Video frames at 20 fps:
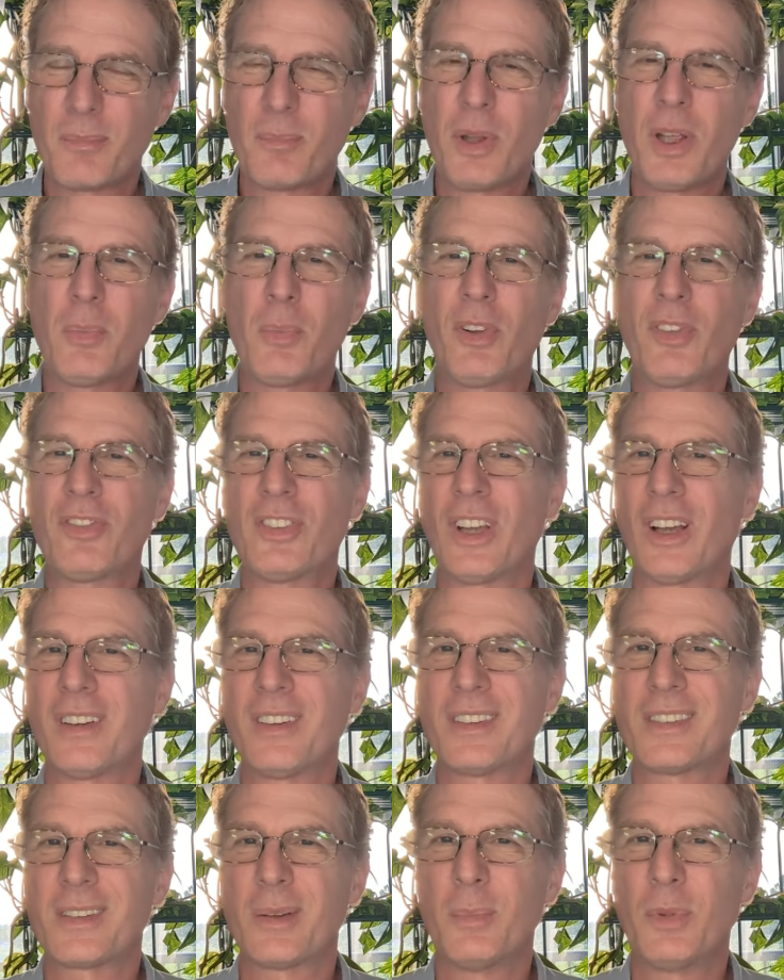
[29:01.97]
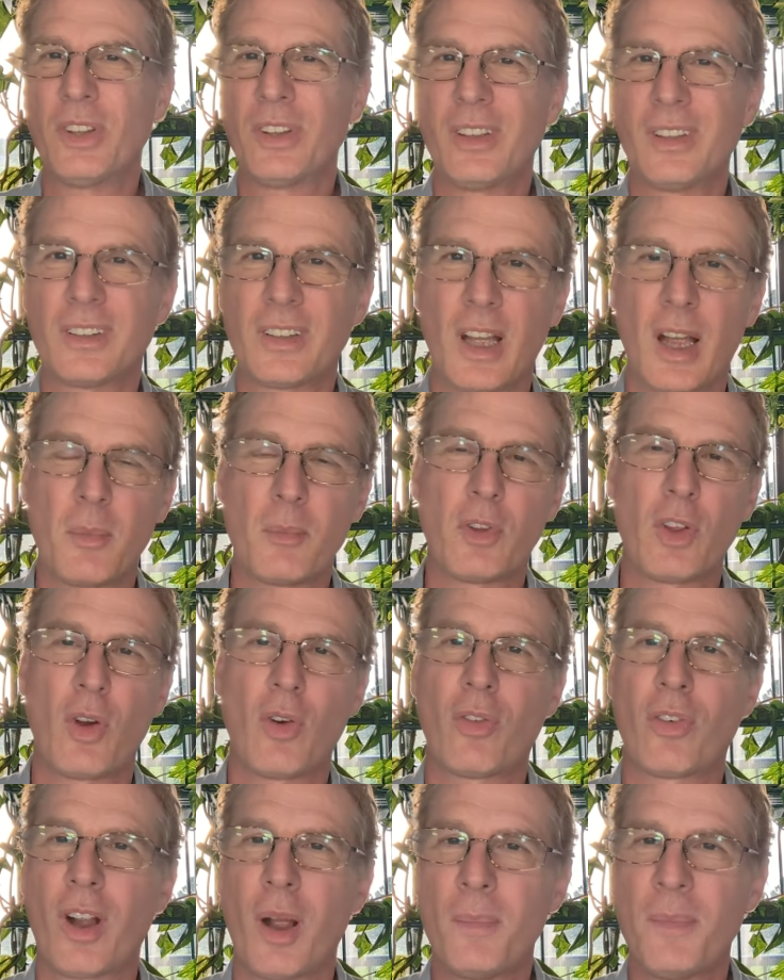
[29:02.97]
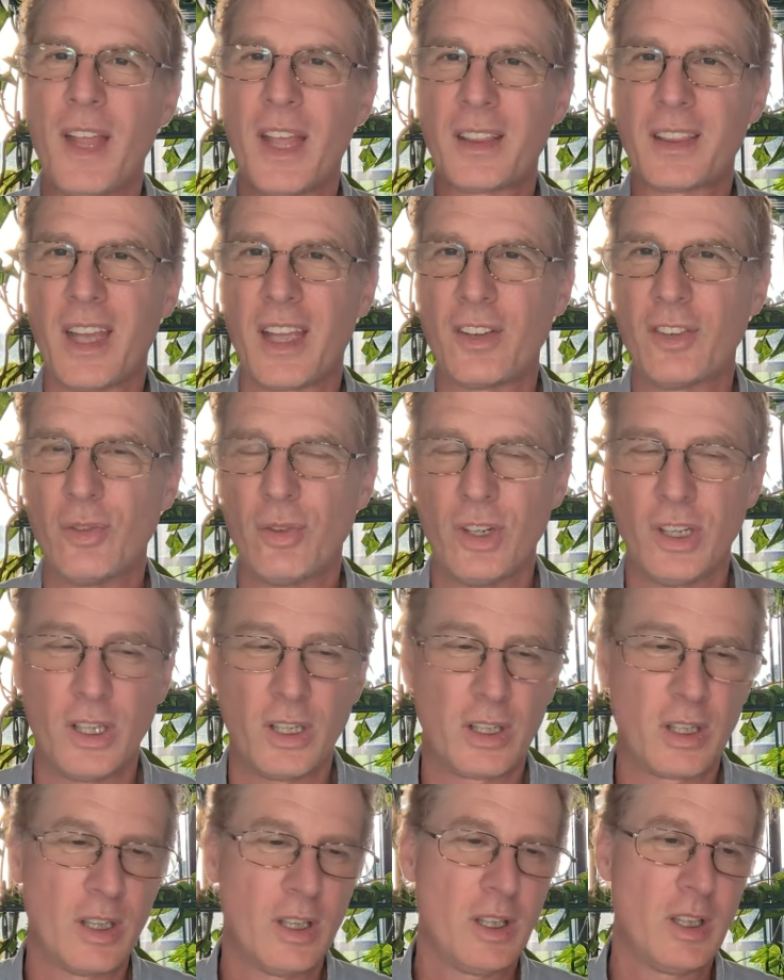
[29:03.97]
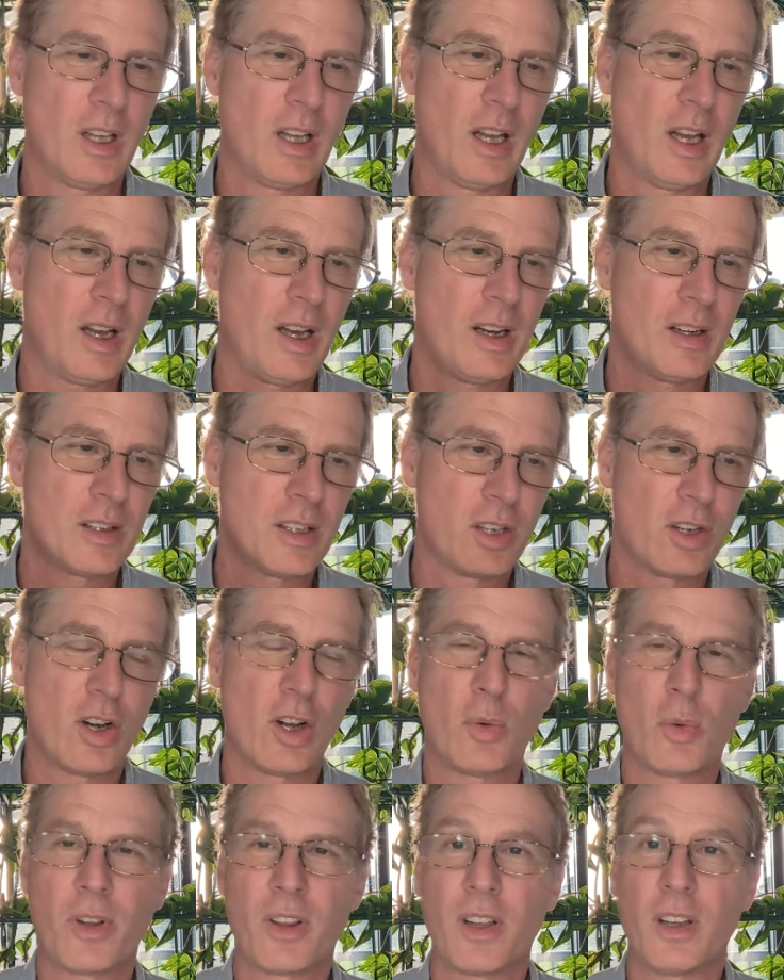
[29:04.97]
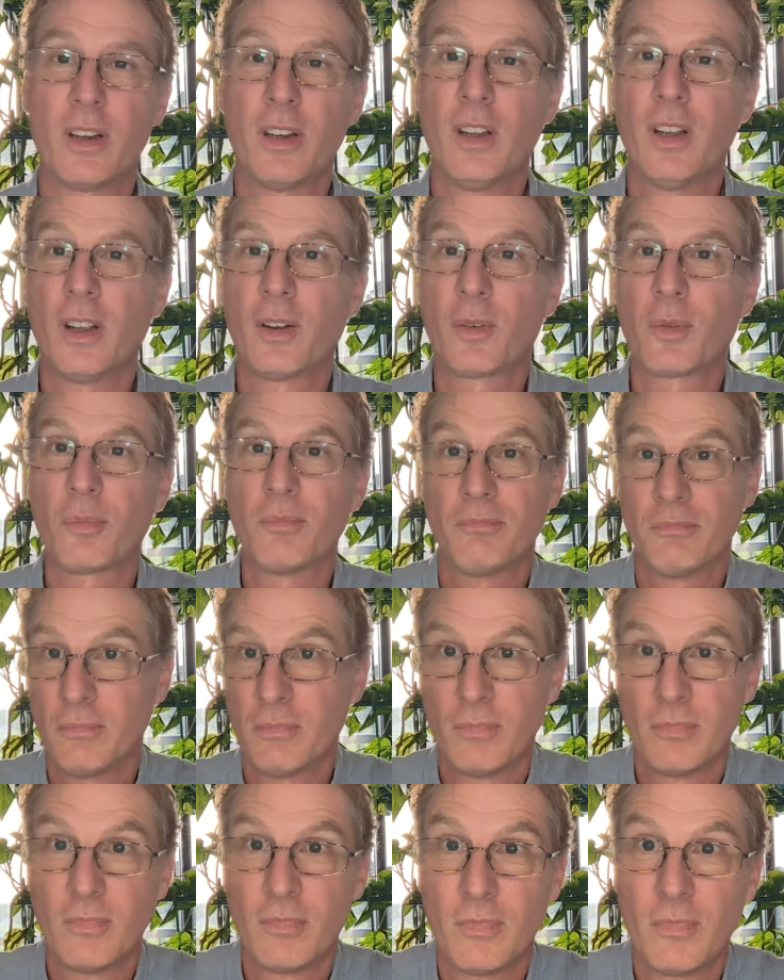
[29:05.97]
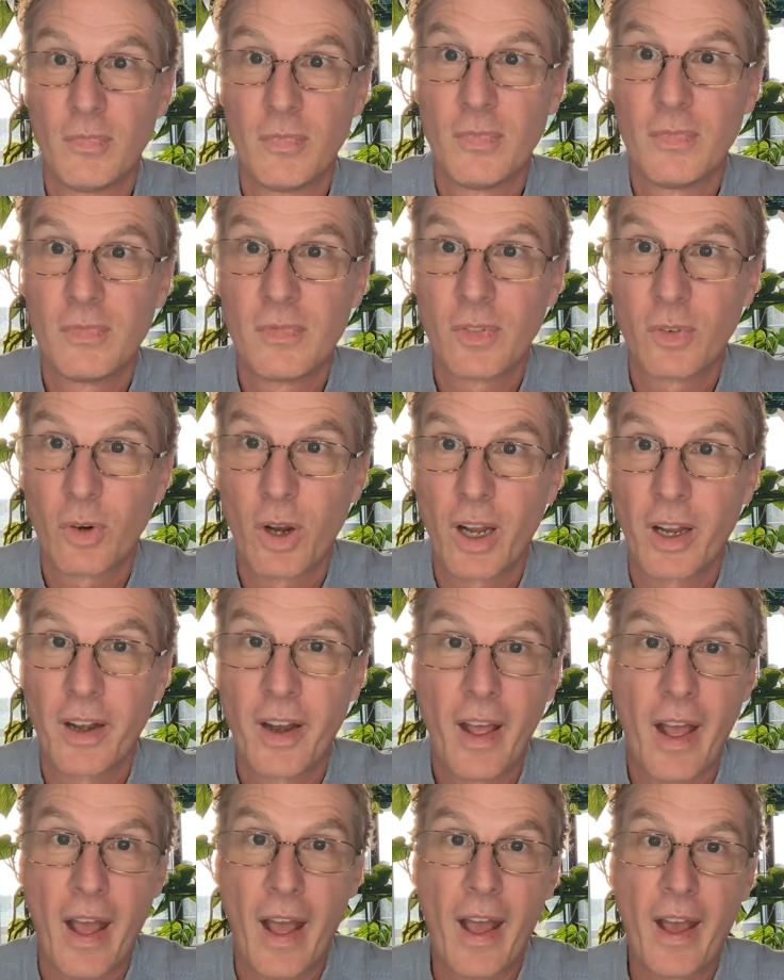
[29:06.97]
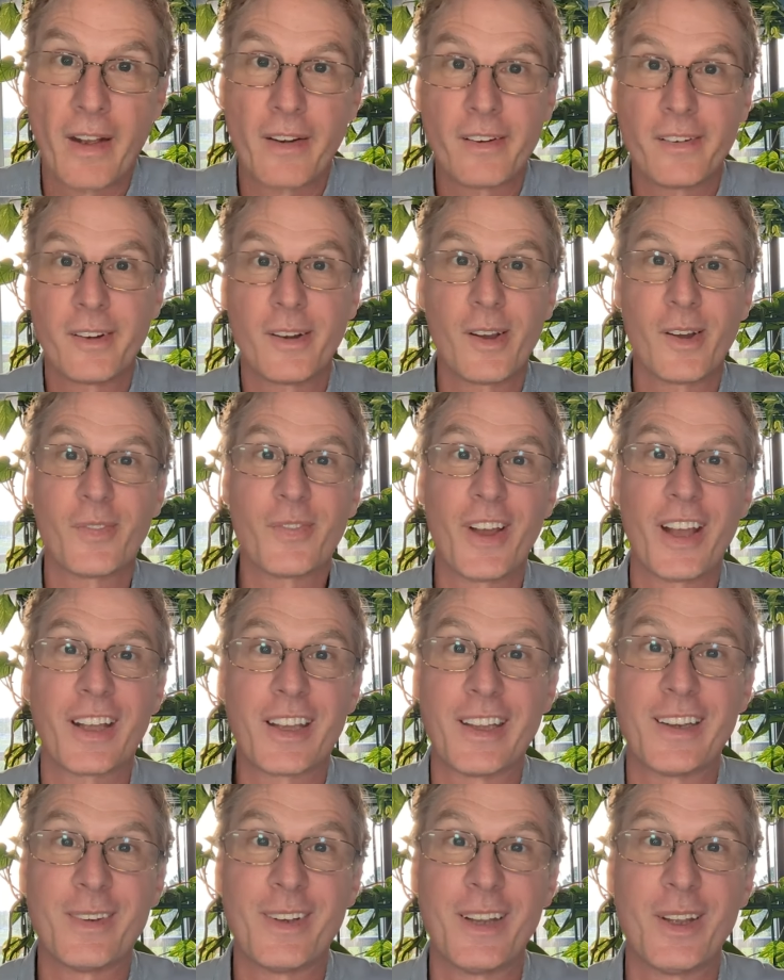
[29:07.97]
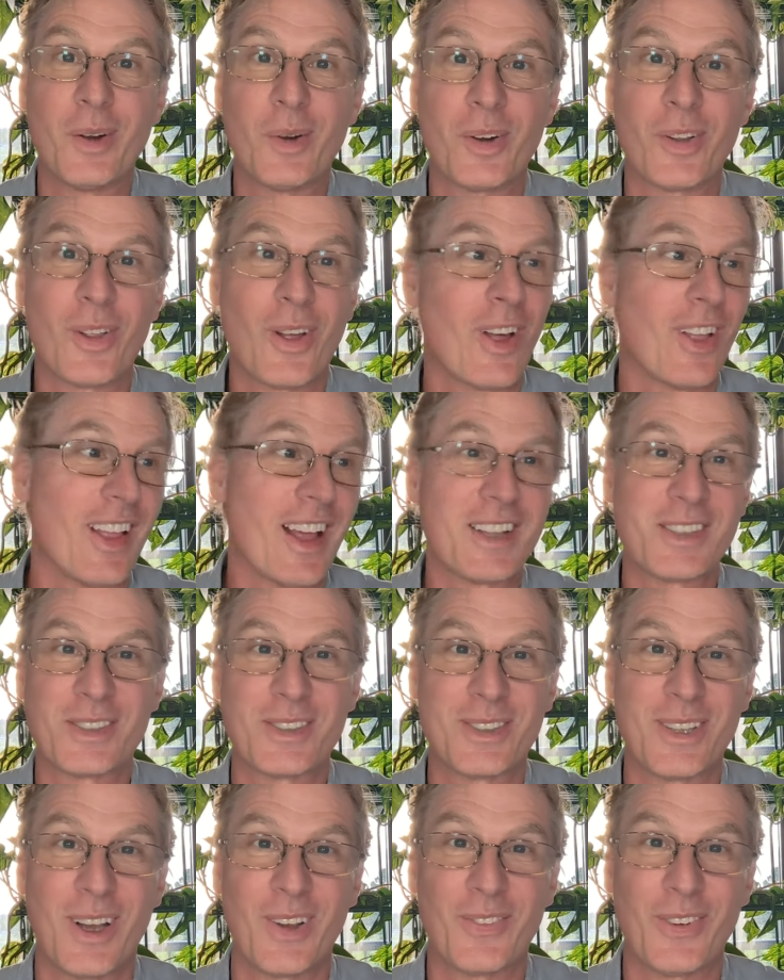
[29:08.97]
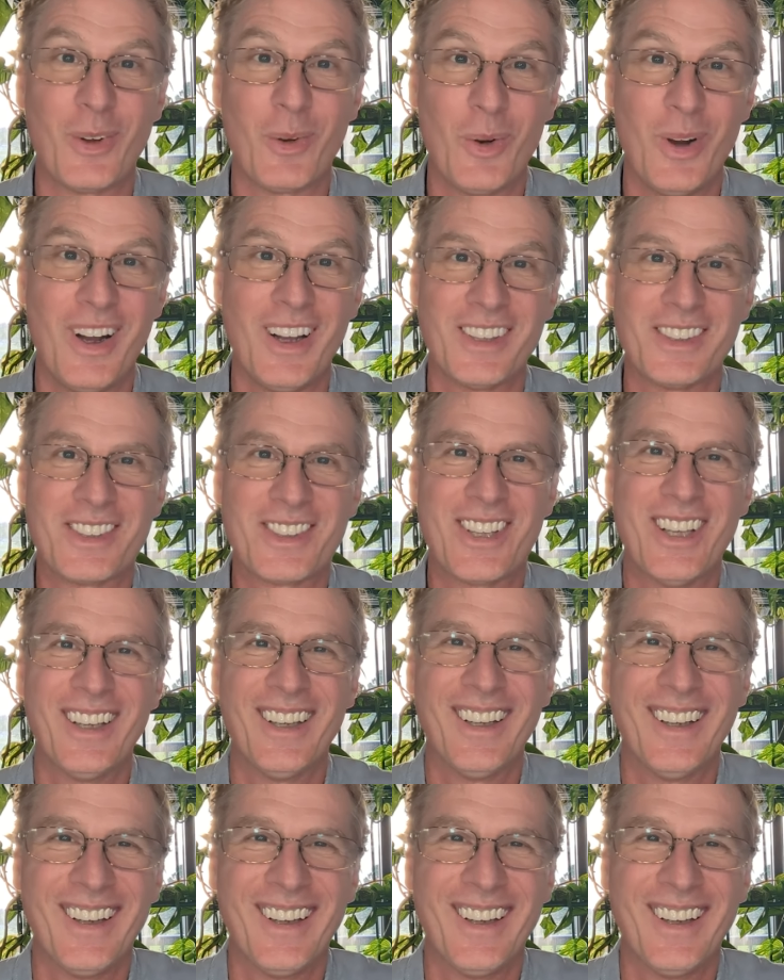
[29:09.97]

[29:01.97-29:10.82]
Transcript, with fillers: people have done this a million times over. I'm not that unique. I'll get on with it. Right? I don't know if I could deal with all that stuff at once.